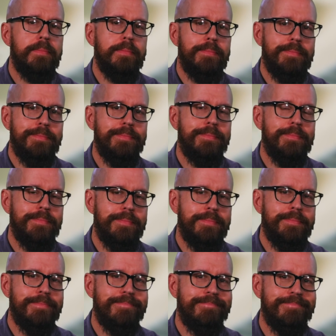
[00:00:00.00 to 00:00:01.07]

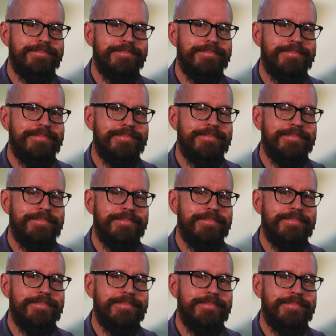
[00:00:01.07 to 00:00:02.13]

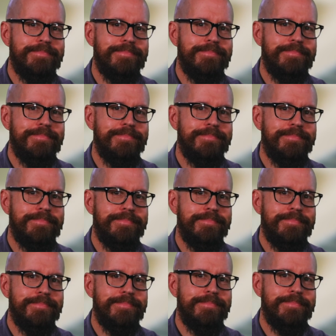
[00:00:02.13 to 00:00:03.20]

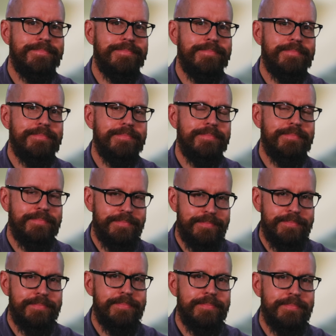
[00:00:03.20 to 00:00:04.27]

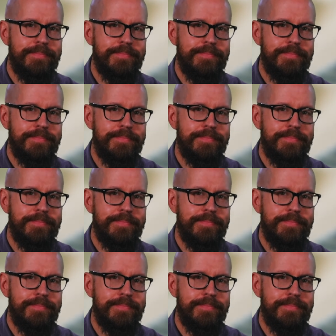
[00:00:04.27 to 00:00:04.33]
(silent)